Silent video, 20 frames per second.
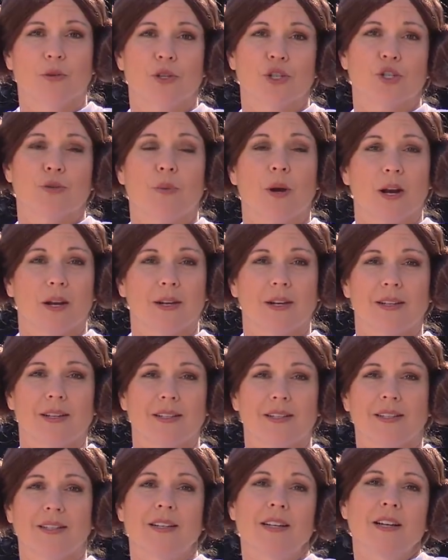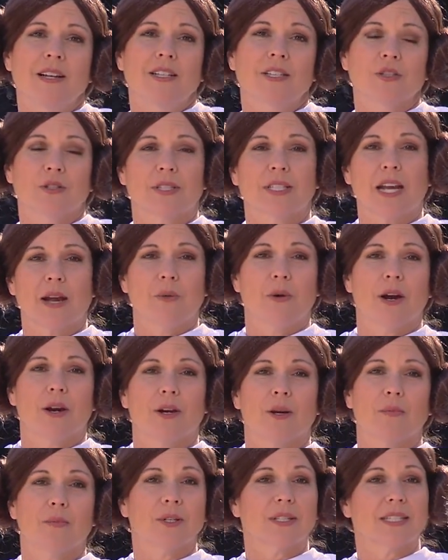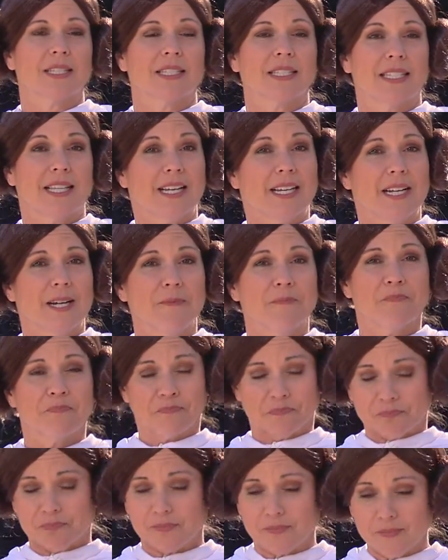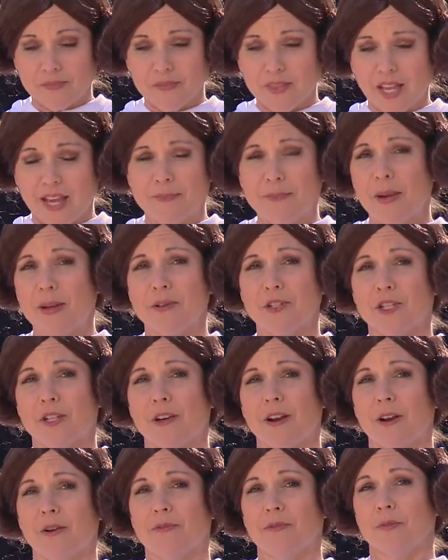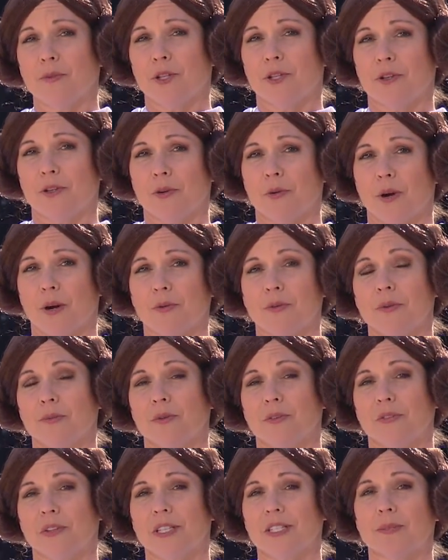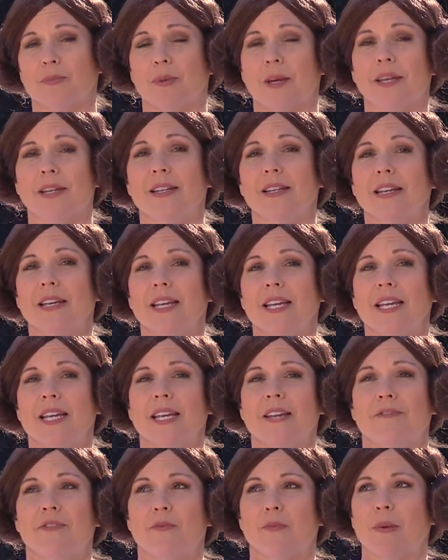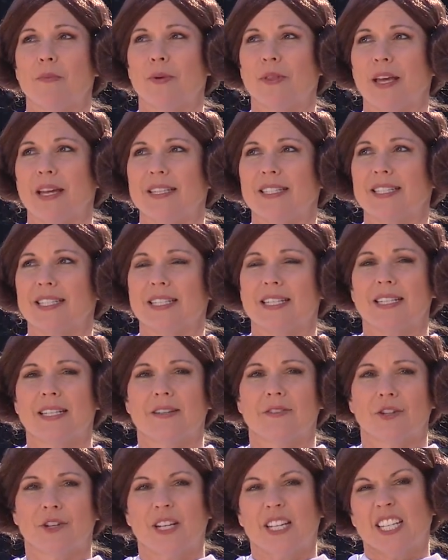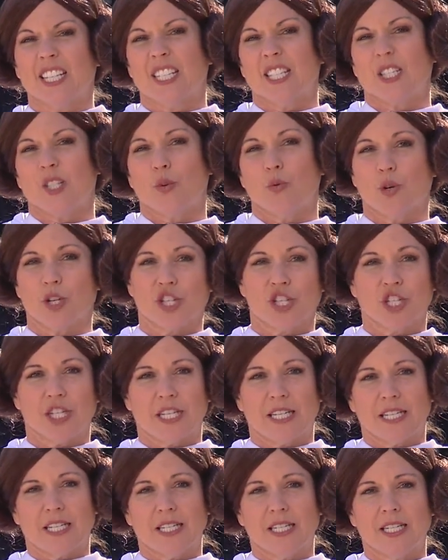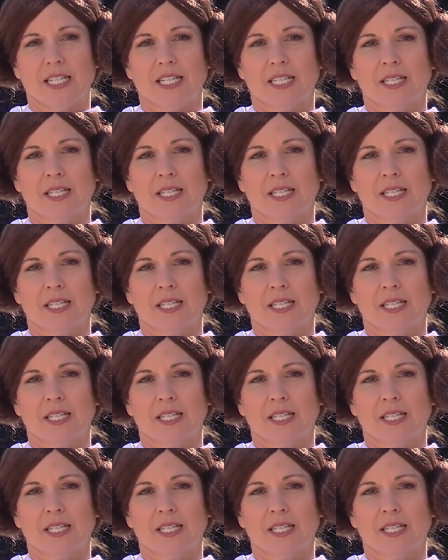and Chewbacca and Luke Skywalker and Princess Leia. I'm not sure how familiar you are with the movies, but if you remember that scene and they're getting squished in.